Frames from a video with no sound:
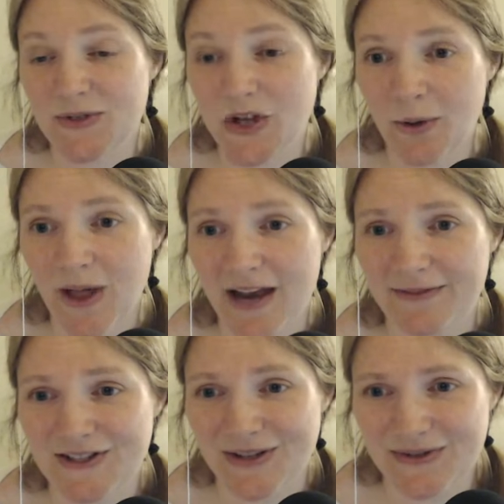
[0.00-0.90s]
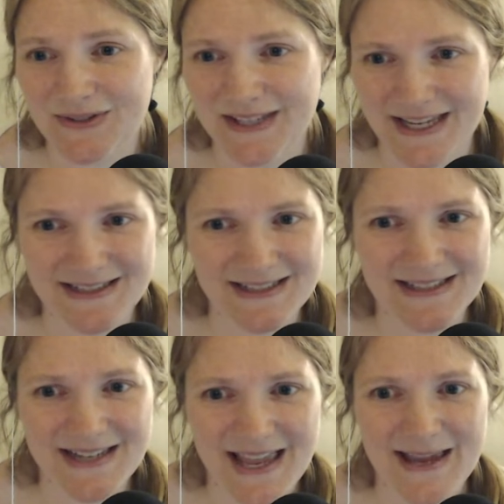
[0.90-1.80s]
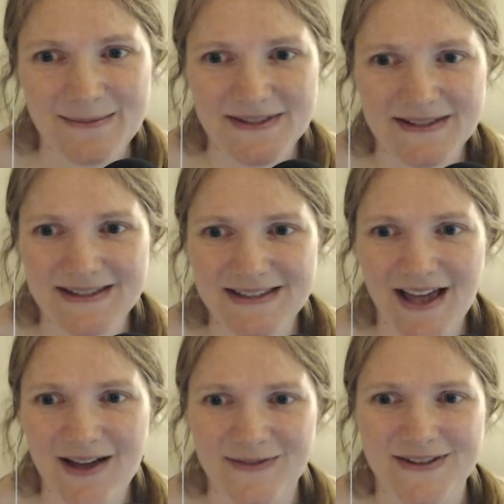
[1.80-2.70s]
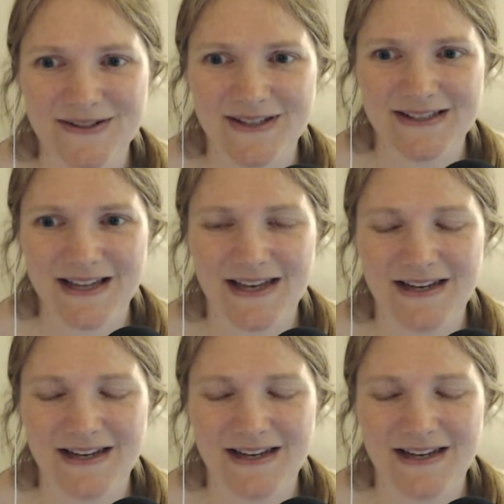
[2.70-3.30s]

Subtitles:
We know a lot of each other's kids' names and stuff, and so that's kind of